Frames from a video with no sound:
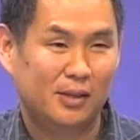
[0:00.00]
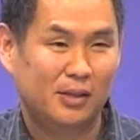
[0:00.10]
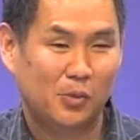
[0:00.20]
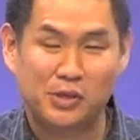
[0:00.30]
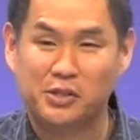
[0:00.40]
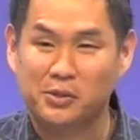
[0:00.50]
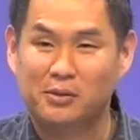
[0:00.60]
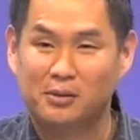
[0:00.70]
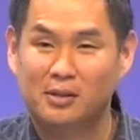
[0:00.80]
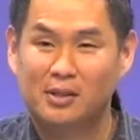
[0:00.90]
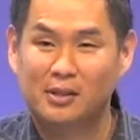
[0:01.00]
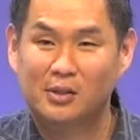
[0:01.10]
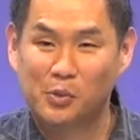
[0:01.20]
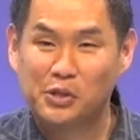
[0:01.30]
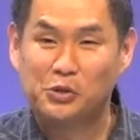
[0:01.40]
Would you?
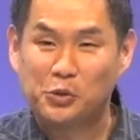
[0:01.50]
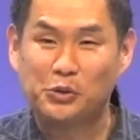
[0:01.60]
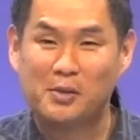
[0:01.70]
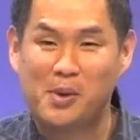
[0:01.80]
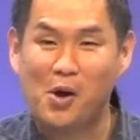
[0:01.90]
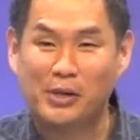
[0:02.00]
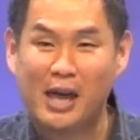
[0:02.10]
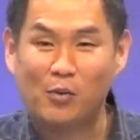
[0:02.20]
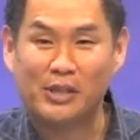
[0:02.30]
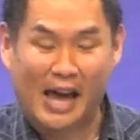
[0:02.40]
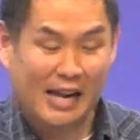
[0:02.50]
Would you truly be okay with that